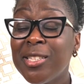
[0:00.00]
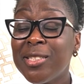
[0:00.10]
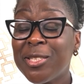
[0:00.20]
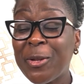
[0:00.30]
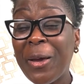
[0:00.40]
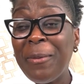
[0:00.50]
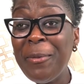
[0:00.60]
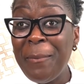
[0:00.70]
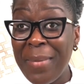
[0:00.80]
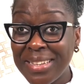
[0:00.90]
So I'm
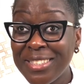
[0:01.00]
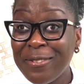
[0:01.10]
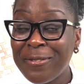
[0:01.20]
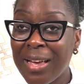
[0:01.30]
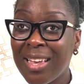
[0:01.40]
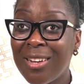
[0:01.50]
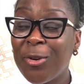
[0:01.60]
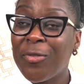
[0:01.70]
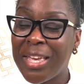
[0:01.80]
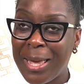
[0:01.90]
a massive fan
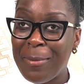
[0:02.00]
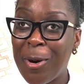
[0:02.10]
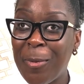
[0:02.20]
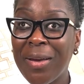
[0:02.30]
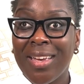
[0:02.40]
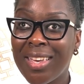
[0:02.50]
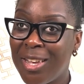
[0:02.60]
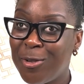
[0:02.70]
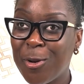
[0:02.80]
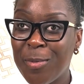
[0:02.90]
of K-pop and
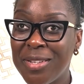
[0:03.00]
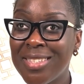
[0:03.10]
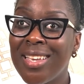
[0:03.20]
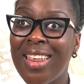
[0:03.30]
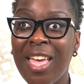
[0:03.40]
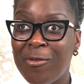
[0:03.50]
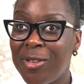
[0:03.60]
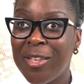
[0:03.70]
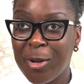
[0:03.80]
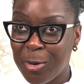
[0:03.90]
K-dramas and
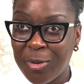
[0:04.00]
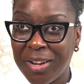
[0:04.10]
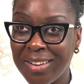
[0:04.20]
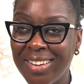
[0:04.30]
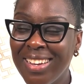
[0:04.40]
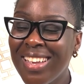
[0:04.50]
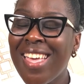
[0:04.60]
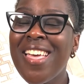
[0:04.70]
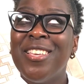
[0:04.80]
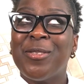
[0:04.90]
everything Korean.
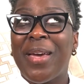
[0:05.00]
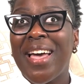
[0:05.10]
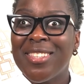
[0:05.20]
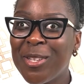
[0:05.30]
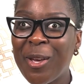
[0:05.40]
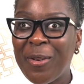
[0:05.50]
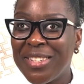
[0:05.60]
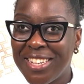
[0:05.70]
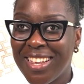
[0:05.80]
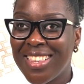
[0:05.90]
So I had to go
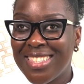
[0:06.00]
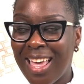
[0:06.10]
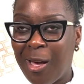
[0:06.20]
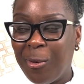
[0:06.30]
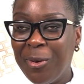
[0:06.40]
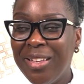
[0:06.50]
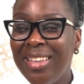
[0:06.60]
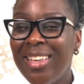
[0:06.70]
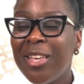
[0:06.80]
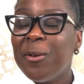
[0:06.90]
and check this out.
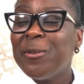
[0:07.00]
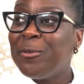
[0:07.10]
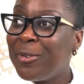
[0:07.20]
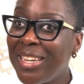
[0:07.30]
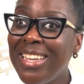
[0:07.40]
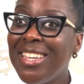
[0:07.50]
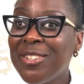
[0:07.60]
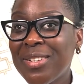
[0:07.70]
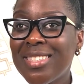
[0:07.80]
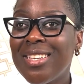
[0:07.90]
It was really
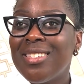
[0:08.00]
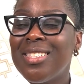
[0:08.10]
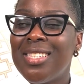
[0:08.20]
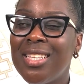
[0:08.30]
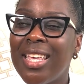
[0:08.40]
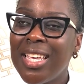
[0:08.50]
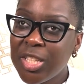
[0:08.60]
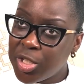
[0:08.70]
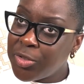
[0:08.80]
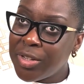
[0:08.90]
interesting to see the
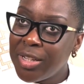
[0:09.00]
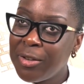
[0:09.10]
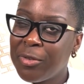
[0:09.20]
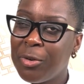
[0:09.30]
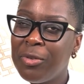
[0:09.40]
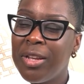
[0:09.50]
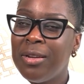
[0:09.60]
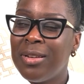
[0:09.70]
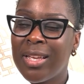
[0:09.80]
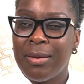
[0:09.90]
history of
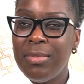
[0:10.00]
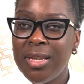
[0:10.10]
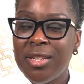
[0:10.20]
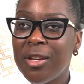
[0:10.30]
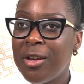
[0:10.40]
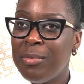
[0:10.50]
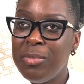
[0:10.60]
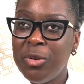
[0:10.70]
Korean like media and